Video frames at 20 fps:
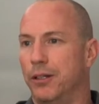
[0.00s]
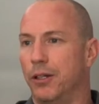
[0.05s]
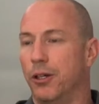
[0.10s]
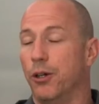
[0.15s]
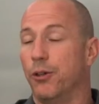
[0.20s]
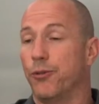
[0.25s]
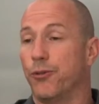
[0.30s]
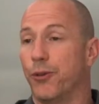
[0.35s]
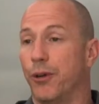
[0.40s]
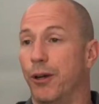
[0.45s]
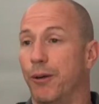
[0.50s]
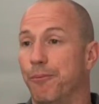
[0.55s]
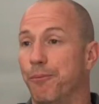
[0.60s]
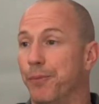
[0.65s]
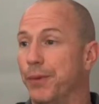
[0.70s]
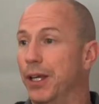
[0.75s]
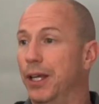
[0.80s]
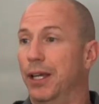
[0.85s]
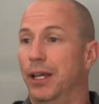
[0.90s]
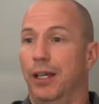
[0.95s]
go
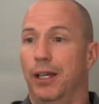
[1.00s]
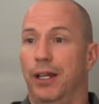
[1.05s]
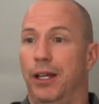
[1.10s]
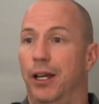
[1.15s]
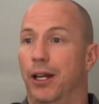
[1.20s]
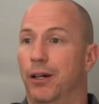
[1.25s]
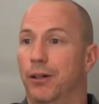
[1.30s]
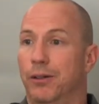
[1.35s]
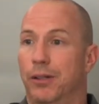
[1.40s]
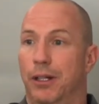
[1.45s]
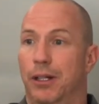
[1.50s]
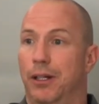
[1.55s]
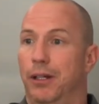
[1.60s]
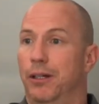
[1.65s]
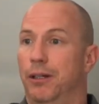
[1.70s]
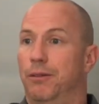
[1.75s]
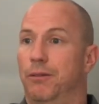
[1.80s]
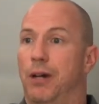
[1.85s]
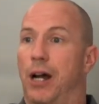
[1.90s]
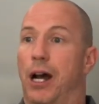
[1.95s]
from, you know,
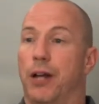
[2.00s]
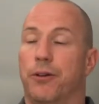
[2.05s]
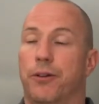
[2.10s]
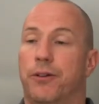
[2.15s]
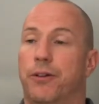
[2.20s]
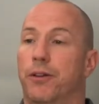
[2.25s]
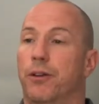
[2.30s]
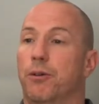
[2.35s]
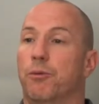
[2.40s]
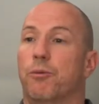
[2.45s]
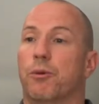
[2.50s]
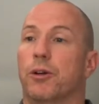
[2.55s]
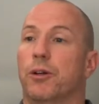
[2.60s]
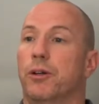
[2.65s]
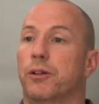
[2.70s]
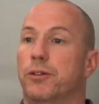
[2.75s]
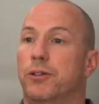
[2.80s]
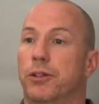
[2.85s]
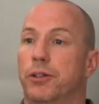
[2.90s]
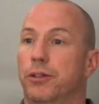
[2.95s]
100th in the
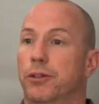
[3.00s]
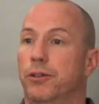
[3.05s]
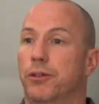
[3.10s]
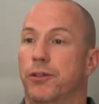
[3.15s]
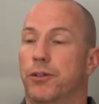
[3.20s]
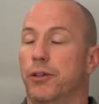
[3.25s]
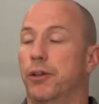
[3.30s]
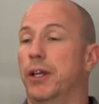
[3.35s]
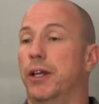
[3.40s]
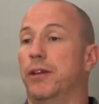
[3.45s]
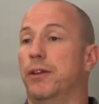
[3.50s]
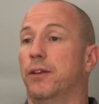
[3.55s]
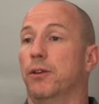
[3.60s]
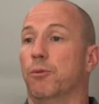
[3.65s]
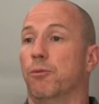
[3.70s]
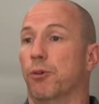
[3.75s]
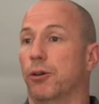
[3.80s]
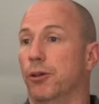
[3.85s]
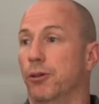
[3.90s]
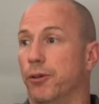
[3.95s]
world to 30th in the
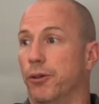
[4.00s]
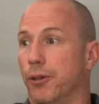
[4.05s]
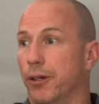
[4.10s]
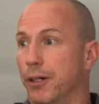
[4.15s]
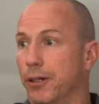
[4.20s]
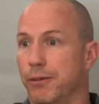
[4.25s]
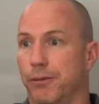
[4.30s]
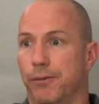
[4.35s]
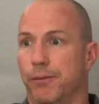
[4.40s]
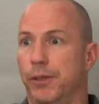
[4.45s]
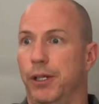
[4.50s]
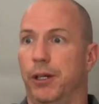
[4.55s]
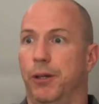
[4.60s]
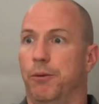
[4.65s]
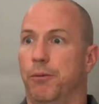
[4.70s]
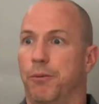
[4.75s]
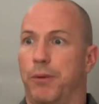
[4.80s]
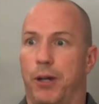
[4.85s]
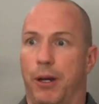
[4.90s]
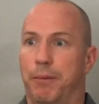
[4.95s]
world, or, you
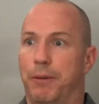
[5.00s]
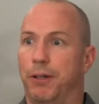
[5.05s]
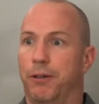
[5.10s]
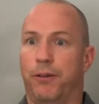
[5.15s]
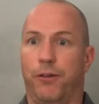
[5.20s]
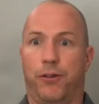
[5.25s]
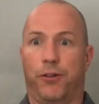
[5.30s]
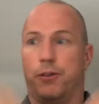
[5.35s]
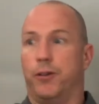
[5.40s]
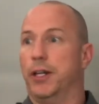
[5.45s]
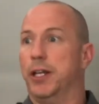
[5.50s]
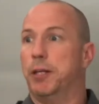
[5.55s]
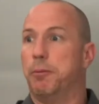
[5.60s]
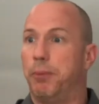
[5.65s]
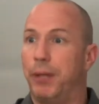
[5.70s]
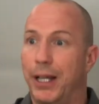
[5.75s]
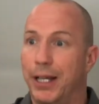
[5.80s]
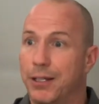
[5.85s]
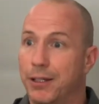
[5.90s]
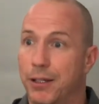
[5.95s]
know, coming in 30th
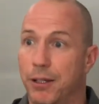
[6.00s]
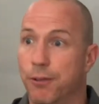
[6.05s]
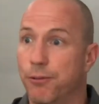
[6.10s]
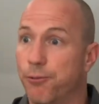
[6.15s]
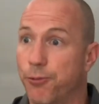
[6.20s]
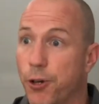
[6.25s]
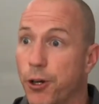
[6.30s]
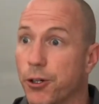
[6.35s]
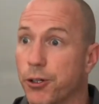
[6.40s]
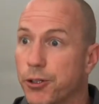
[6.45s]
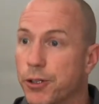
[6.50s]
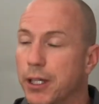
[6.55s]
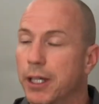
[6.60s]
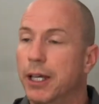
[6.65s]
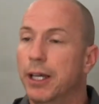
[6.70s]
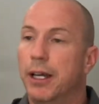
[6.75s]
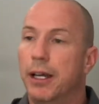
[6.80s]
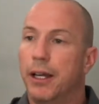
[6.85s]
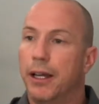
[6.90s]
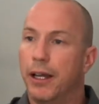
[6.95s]
place to first.
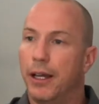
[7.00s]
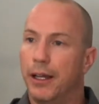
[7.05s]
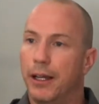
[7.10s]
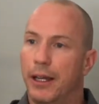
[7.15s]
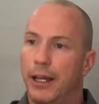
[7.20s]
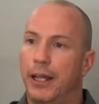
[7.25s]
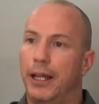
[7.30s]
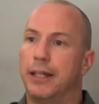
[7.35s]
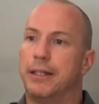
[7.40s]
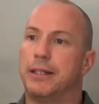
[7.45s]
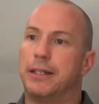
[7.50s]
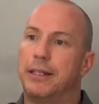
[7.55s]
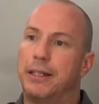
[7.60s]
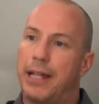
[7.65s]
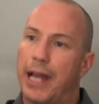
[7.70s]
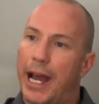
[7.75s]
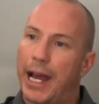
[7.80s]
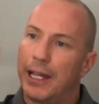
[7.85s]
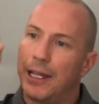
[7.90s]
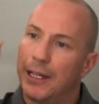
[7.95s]
It's
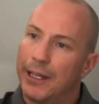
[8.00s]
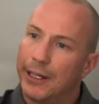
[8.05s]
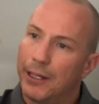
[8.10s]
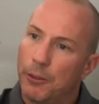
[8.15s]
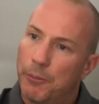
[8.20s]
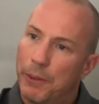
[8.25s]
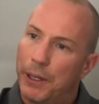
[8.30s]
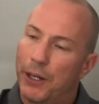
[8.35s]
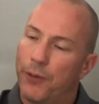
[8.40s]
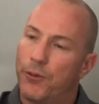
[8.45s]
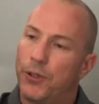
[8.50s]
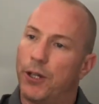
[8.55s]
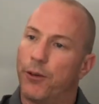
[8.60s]
that little bit of